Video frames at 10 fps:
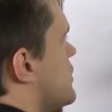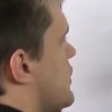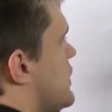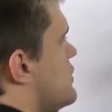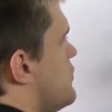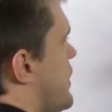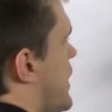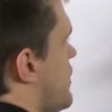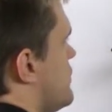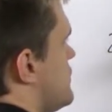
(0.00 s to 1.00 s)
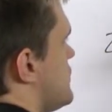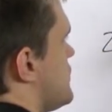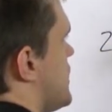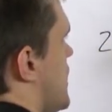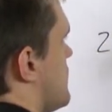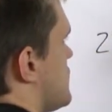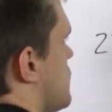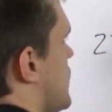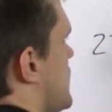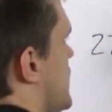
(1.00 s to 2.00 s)
twenty-two pounds times
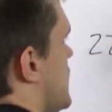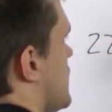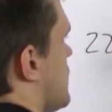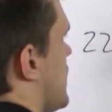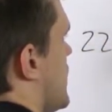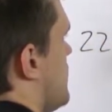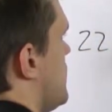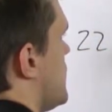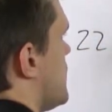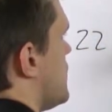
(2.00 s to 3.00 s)
one kilogram